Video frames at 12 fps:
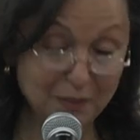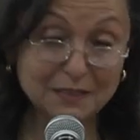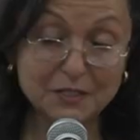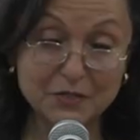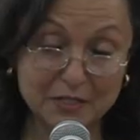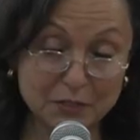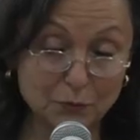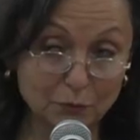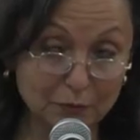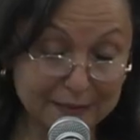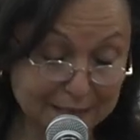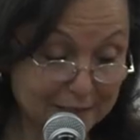What does this
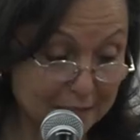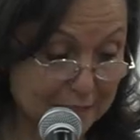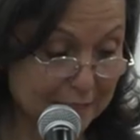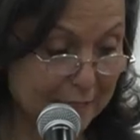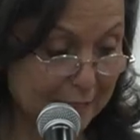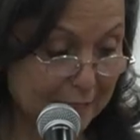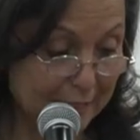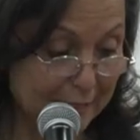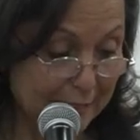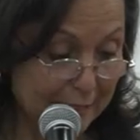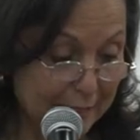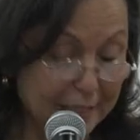all tell us?
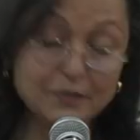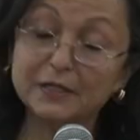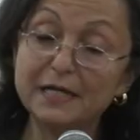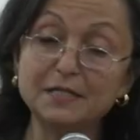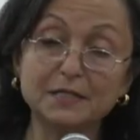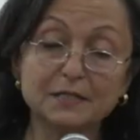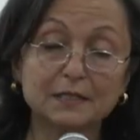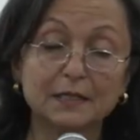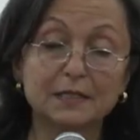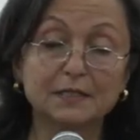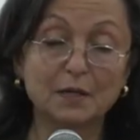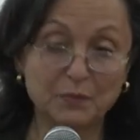It raises
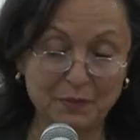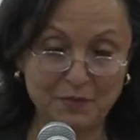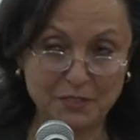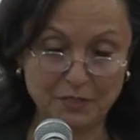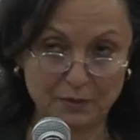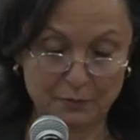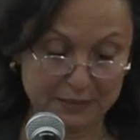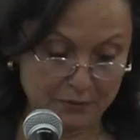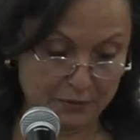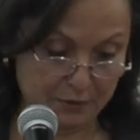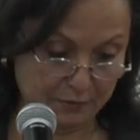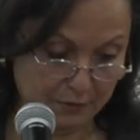some immediate
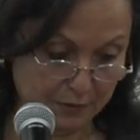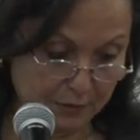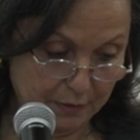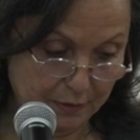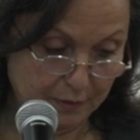questions.